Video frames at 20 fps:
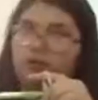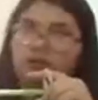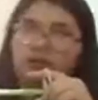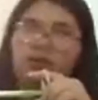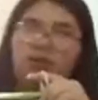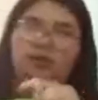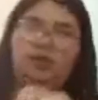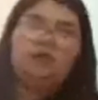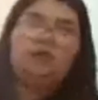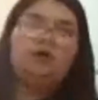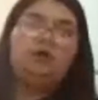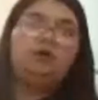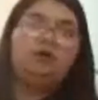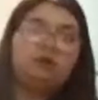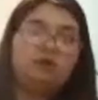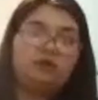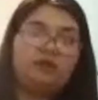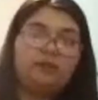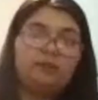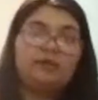
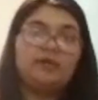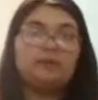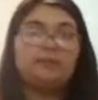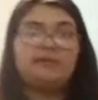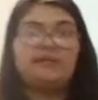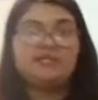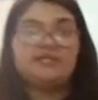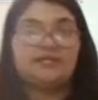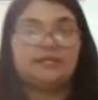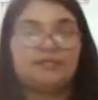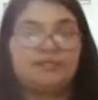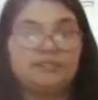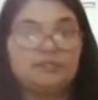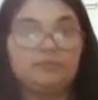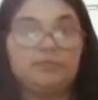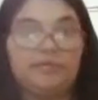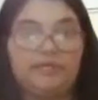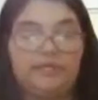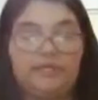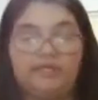the amount of bees I used to
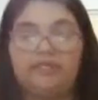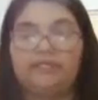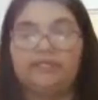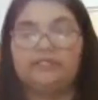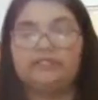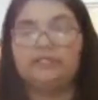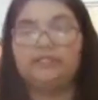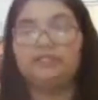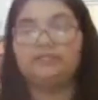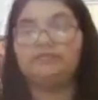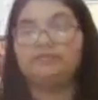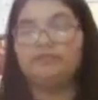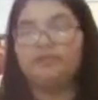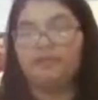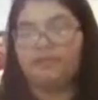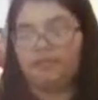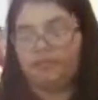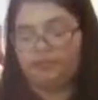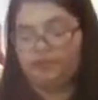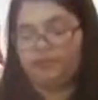make, guys, it's
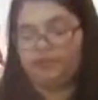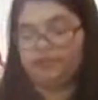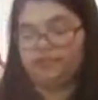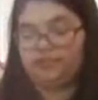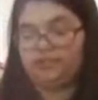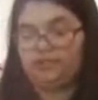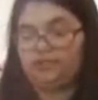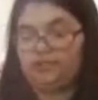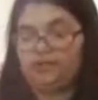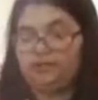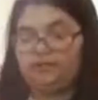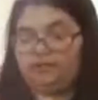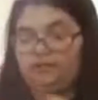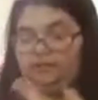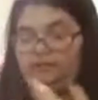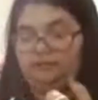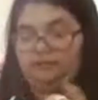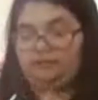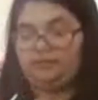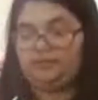ridiculous.
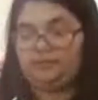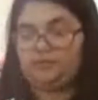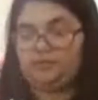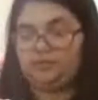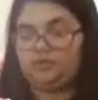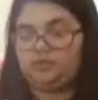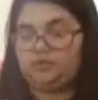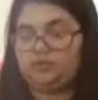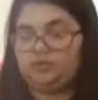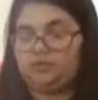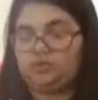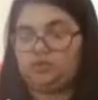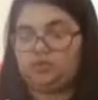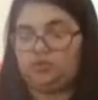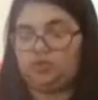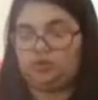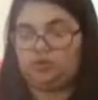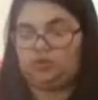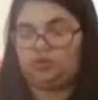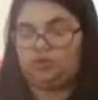
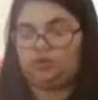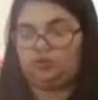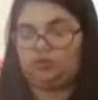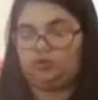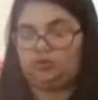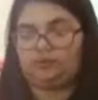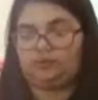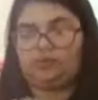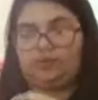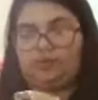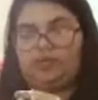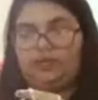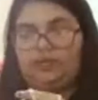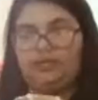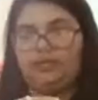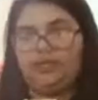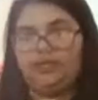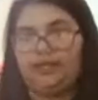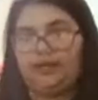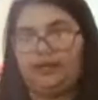So
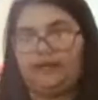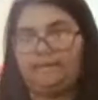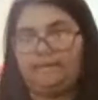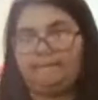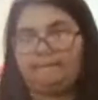yeah.